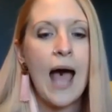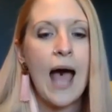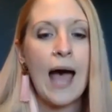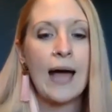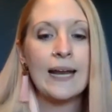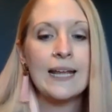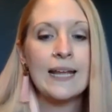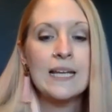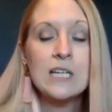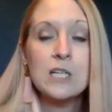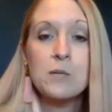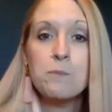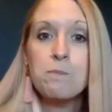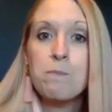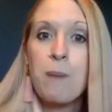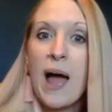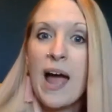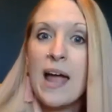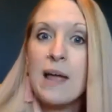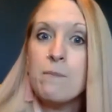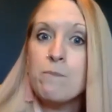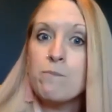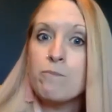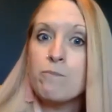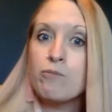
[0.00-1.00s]
and each
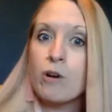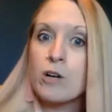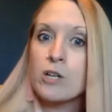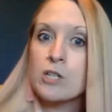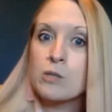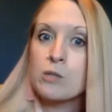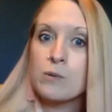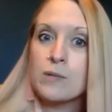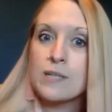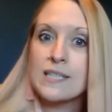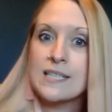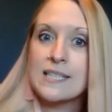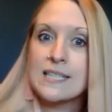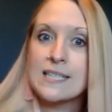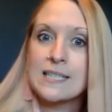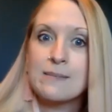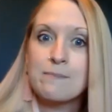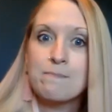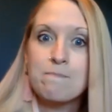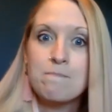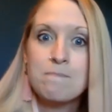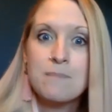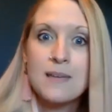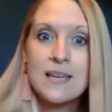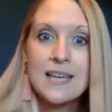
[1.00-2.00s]
paintbrush was
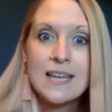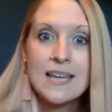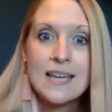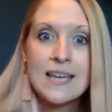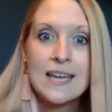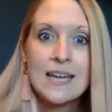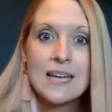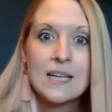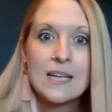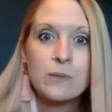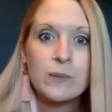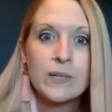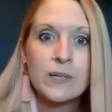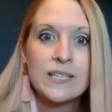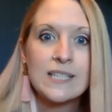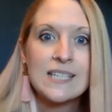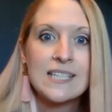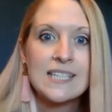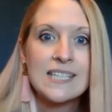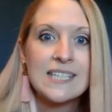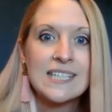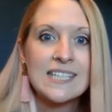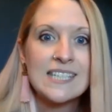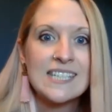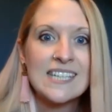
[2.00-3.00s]
smeared with
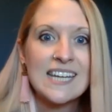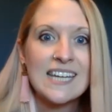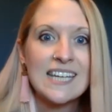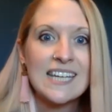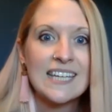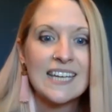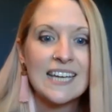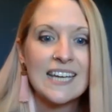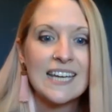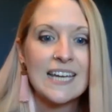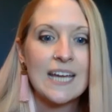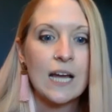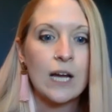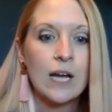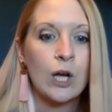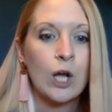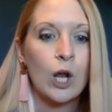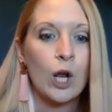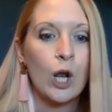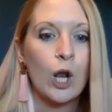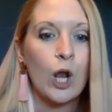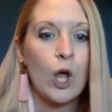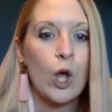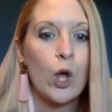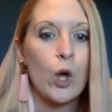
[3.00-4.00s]
sticky
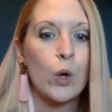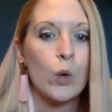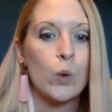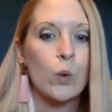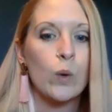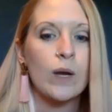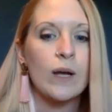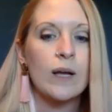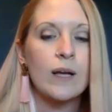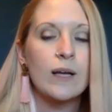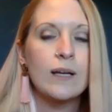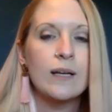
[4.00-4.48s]
glue.